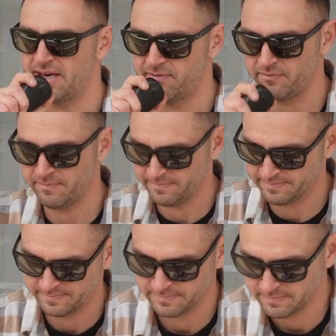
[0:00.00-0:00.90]

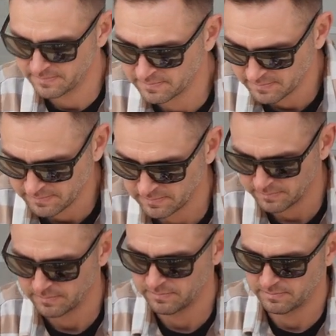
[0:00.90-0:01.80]
Yeah, very good,
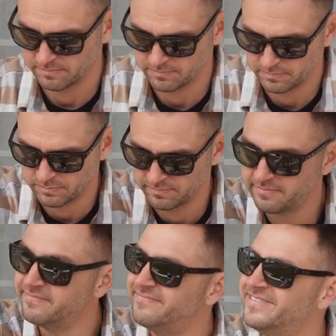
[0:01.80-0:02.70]
sir, and thanks
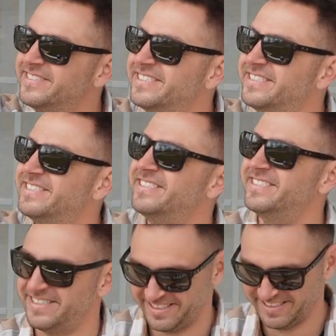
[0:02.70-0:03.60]
for coming back to the
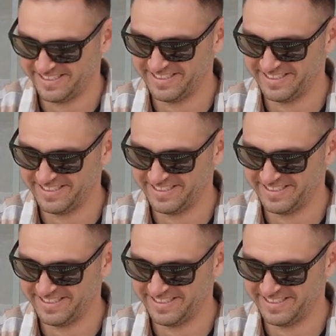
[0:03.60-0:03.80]
call.